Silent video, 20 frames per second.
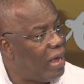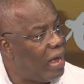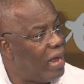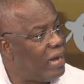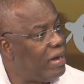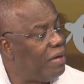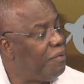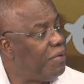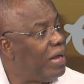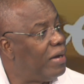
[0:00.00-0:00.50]

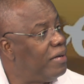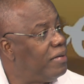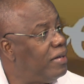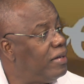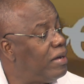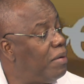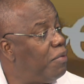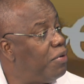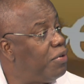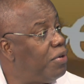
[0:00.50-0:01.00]
And then we had to
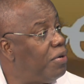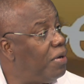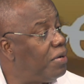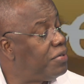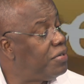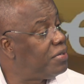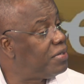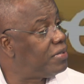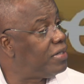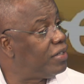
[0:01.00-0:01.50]
think about
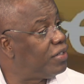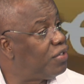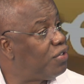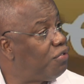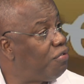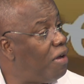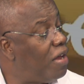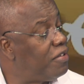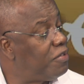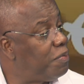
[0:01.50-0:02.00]
logistics,
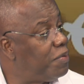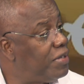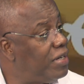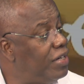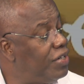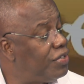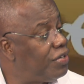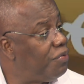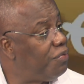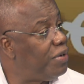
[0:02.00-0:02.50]

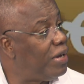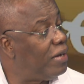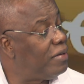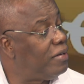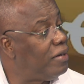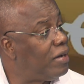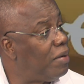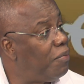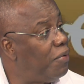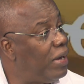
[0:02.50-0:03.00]
transportation. We had to
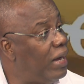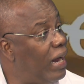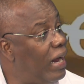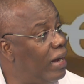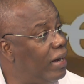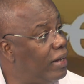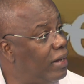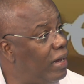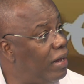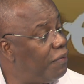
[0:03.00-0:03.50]
think about
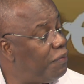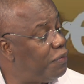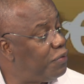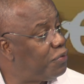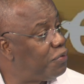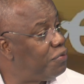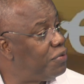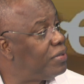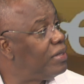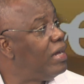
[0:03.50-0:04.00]
healthcare for
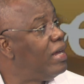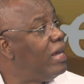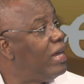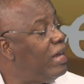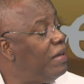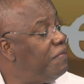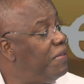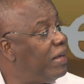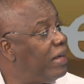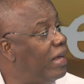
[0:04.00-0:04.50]
tourists.
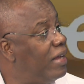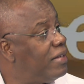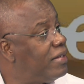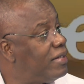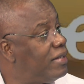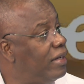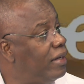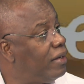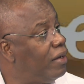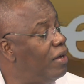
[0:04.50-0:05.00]
If they get
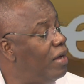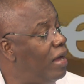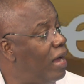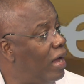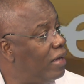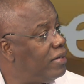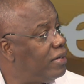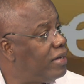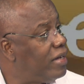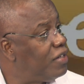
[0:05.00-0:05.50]
sick,
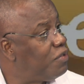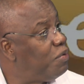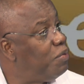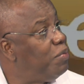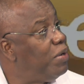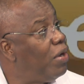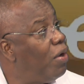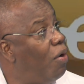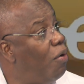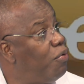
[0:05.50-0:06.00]
as the case may
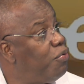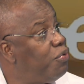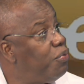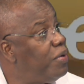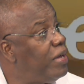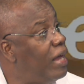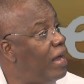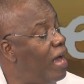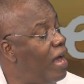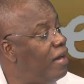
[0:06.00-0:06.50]
be, how do
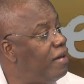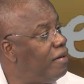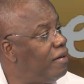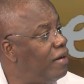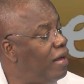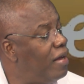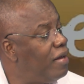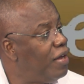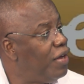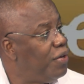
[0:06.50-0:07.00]
we handle
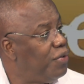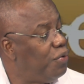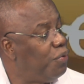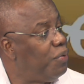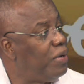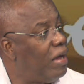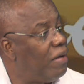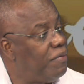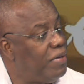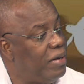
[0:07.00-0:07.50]
that? Do
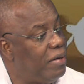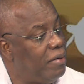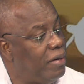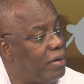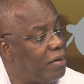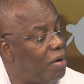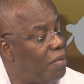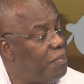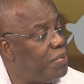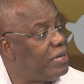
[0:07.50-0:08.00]
we have the
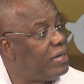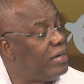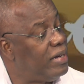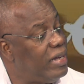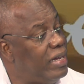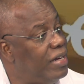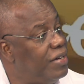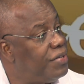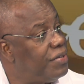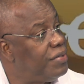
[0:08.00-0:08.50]
competent
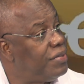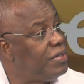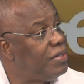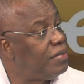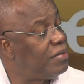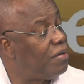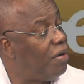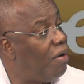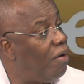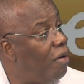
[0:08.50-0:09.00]

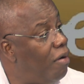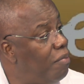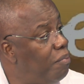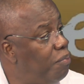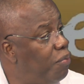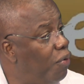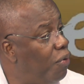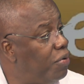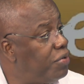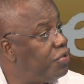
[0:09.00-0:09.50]
agencies on
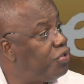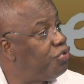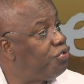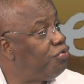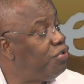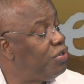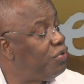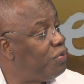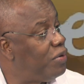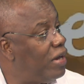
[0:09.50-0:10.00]
board to
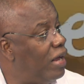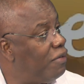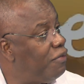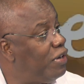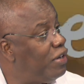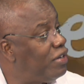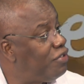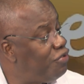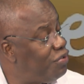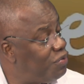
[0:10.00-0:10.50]
treat with
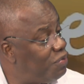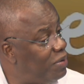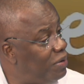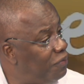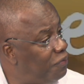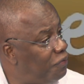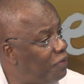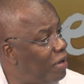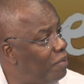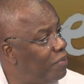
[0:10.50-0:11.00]
the
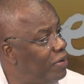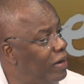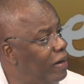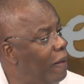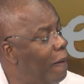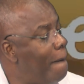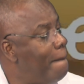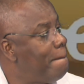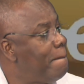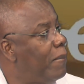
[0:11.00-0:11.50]

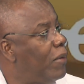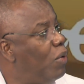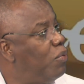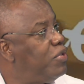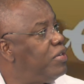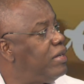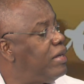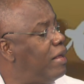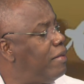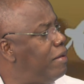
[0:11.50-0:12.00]
family, how
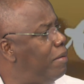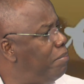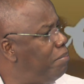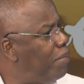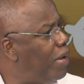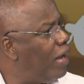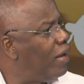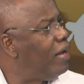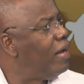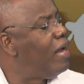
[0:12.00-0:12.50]
to get them
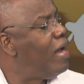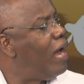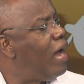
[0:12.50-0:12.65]
back?